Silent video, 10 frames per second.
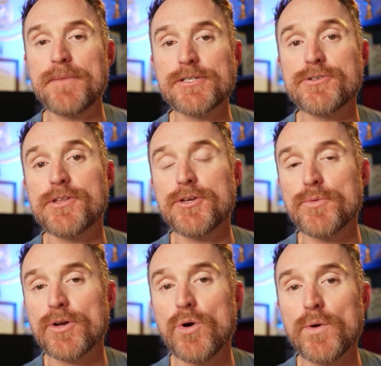Make sure that you
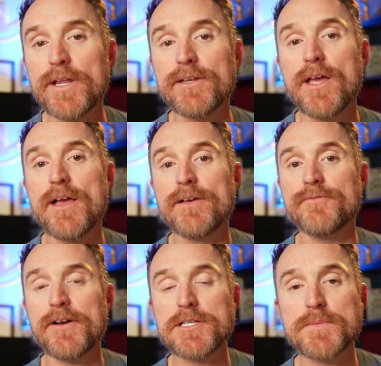record it
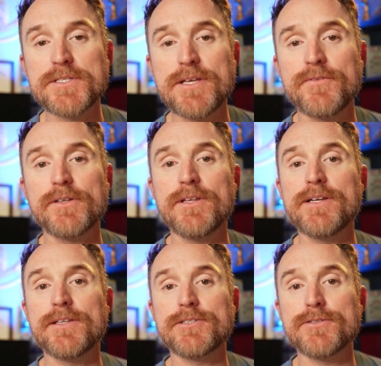very
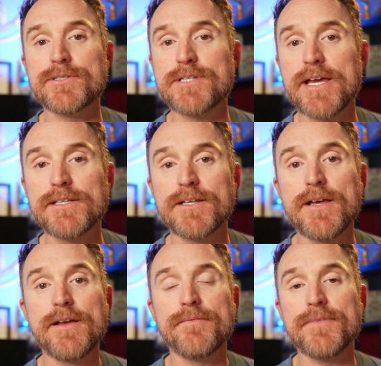specifically, that you state
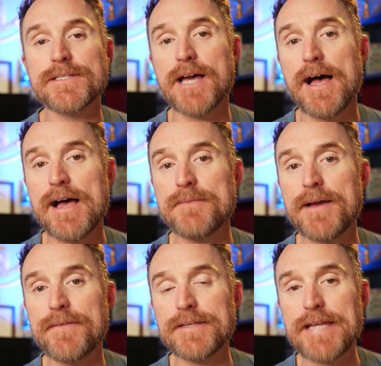the time
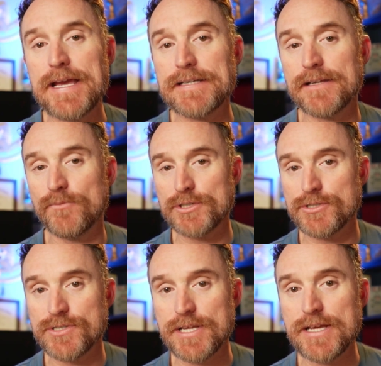and the date and what
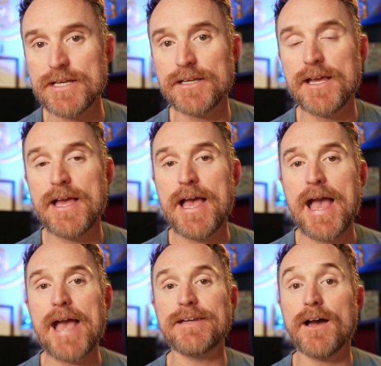you're seeing,
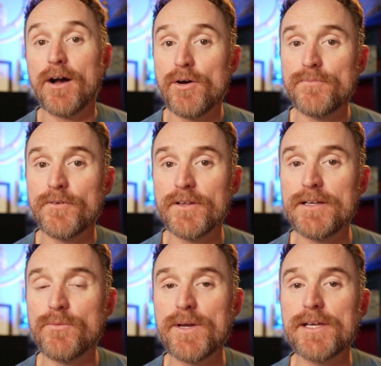and
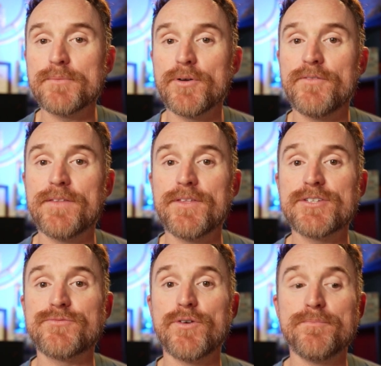hopefully we can prevent
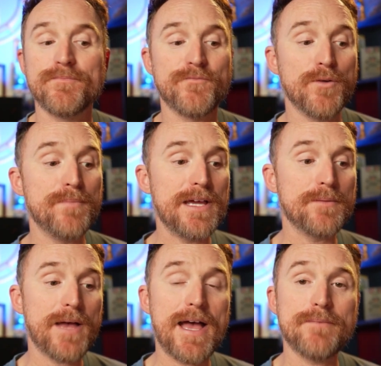this from
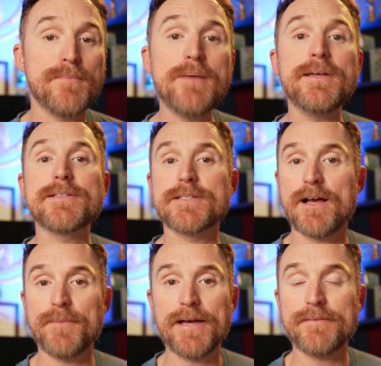being bad. Maybe it's
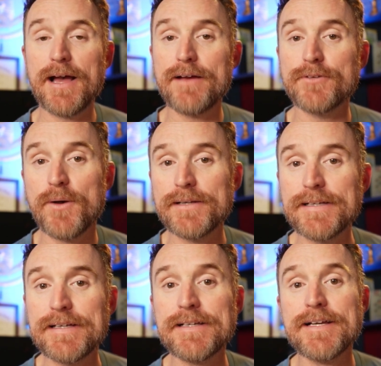not bad. I have no
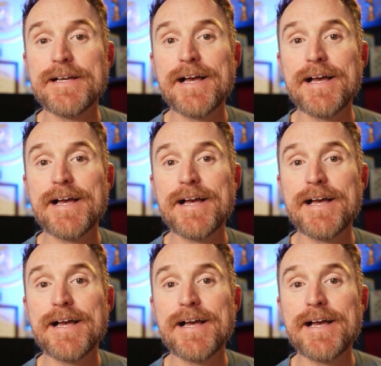idea.